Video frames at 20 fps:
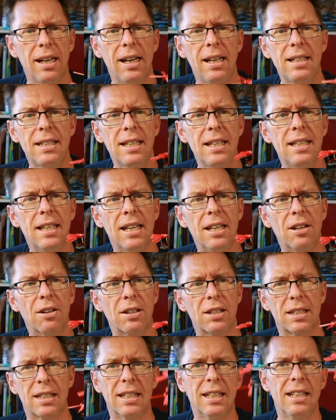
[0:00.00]
It's in there
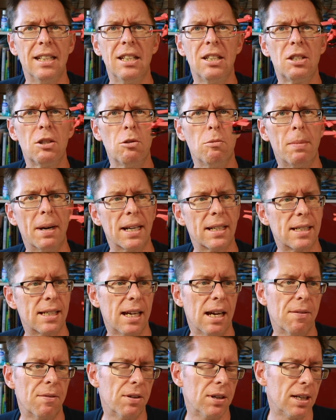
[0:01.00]
nicely, and it's all back
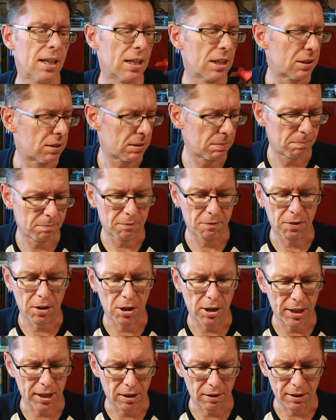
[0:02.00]
together, and that's
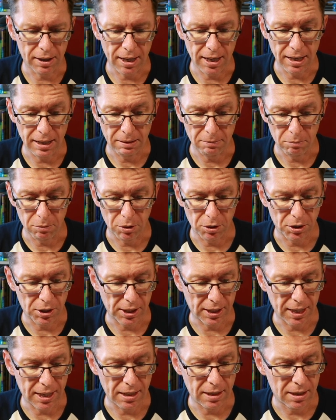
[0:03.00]
flying okay
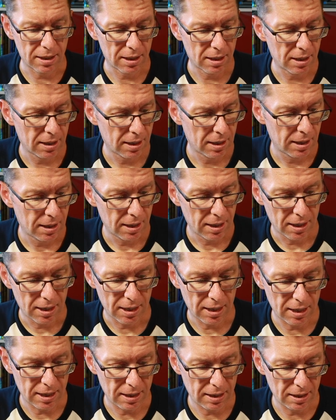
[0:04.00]
once again.
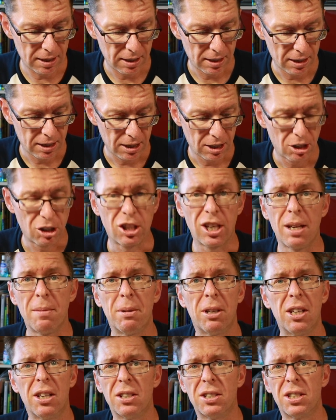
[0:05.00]
Uh,
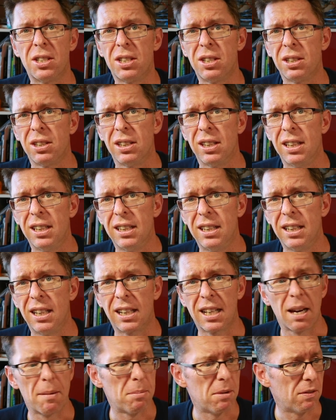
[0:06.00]
shame I lost uh,
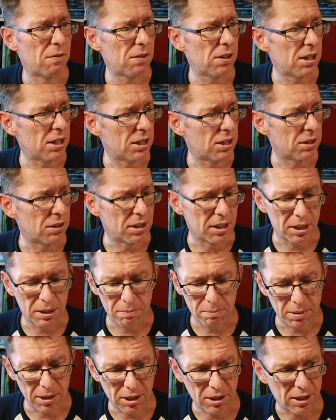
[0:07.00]
a couple of flights on
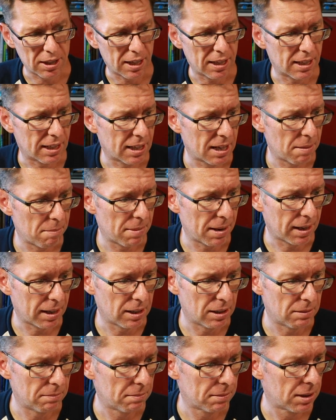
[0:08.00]
this, because I had to come back
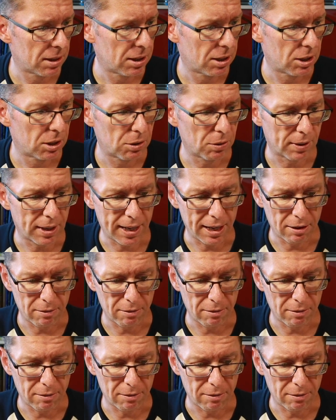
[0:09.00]
and sort it